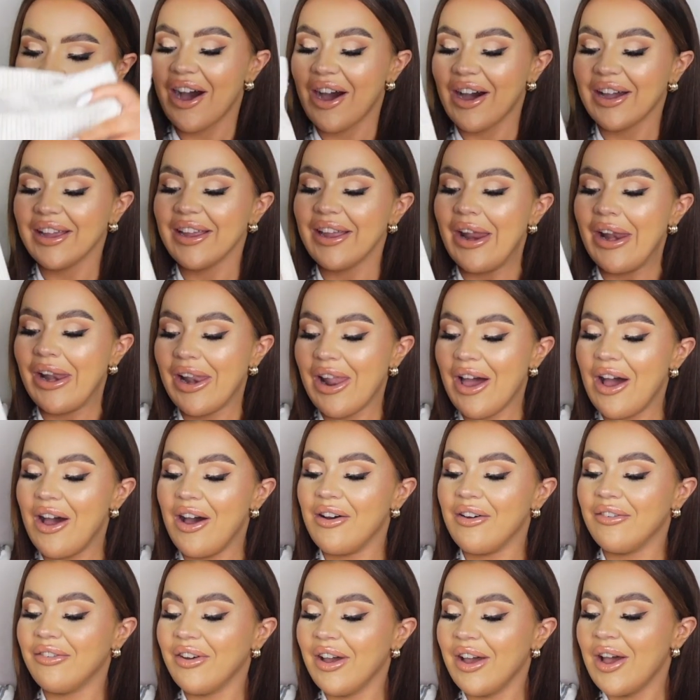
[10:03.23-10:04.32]
I
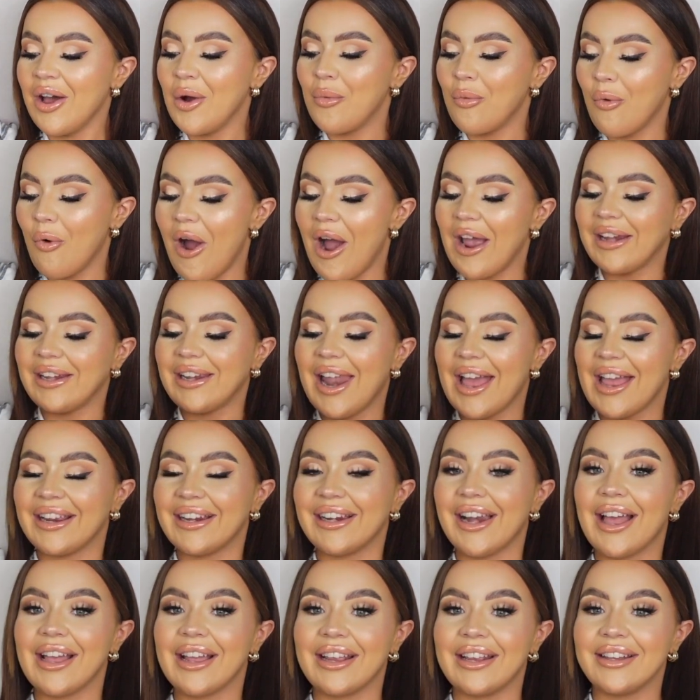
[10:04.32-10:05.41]
love wide leg
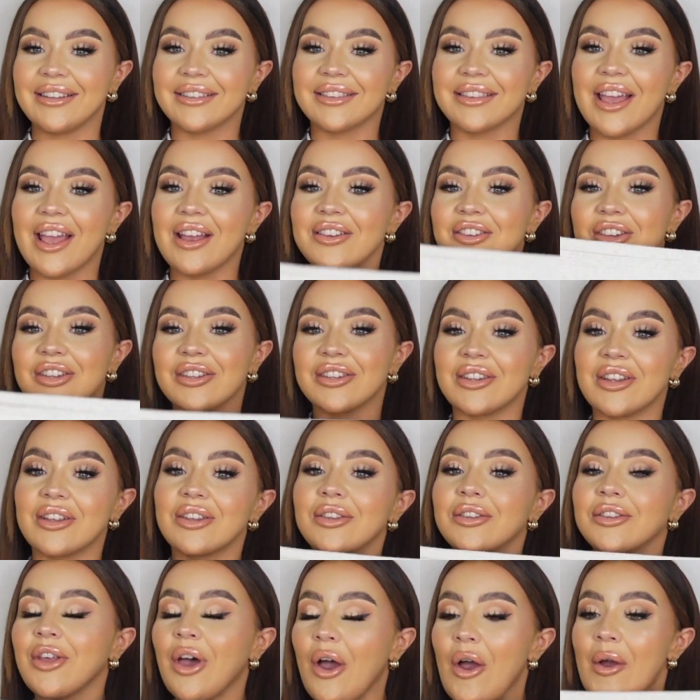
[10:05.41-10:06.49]
leggings, they're just
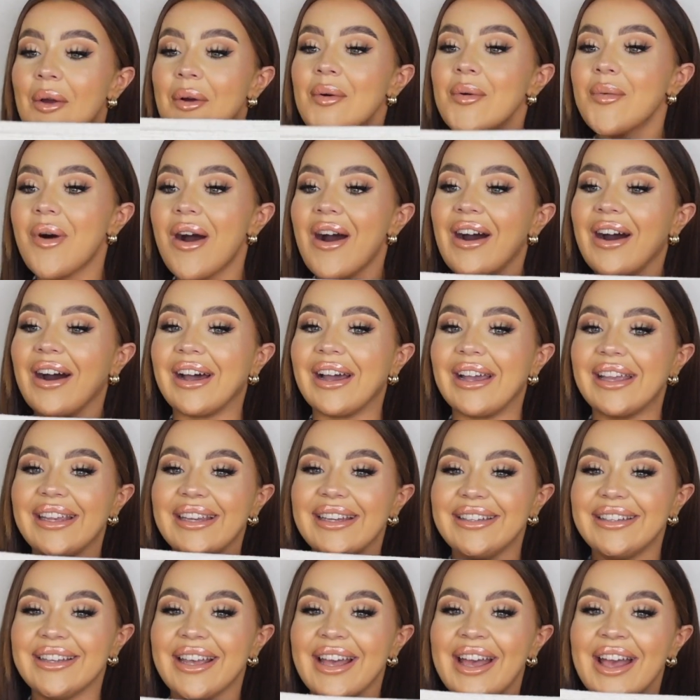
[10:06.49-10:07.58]
so
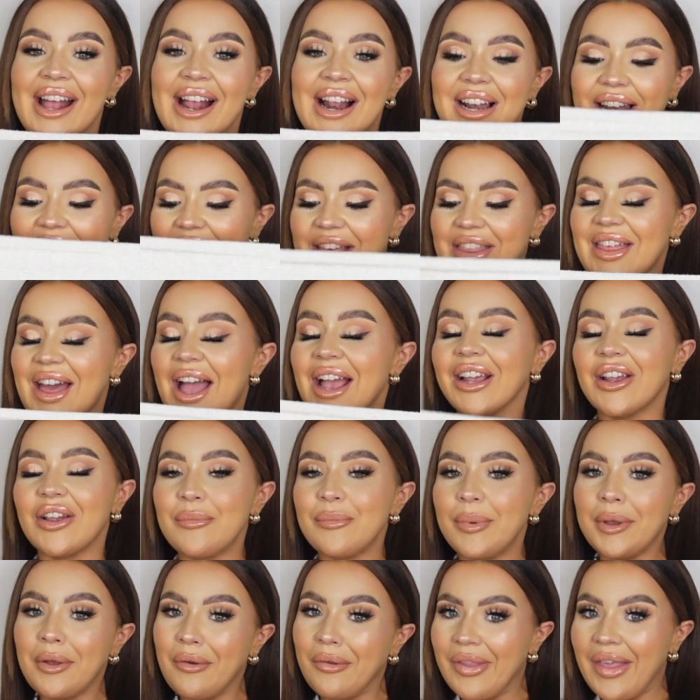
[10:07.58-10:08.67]
wide. Like that could
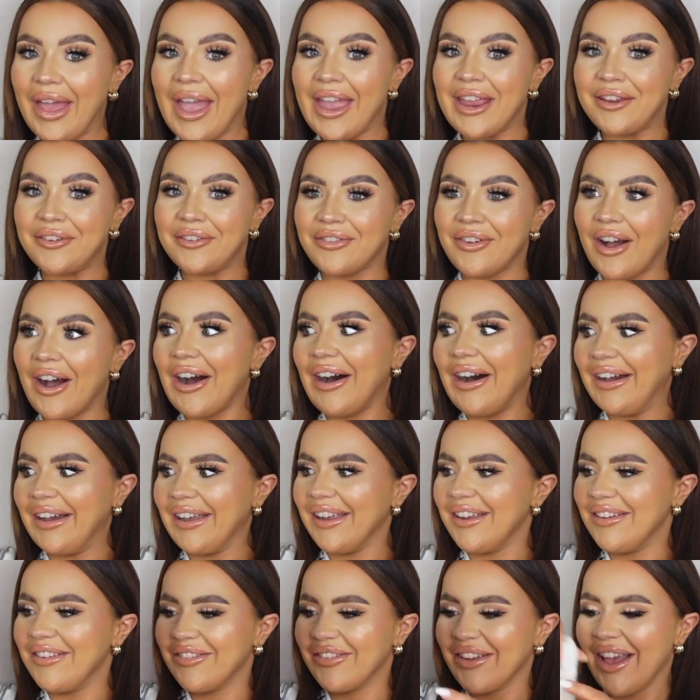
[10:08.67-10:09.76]
be on the
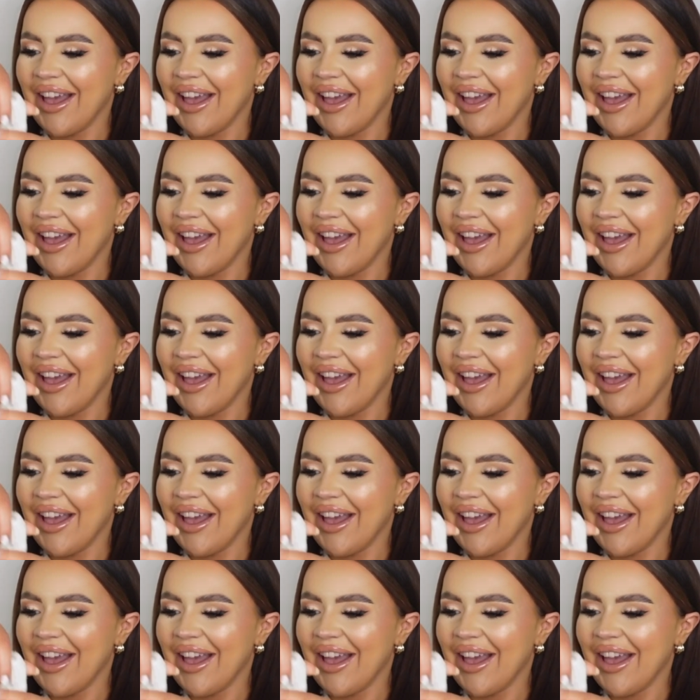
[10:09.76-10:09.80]
A5.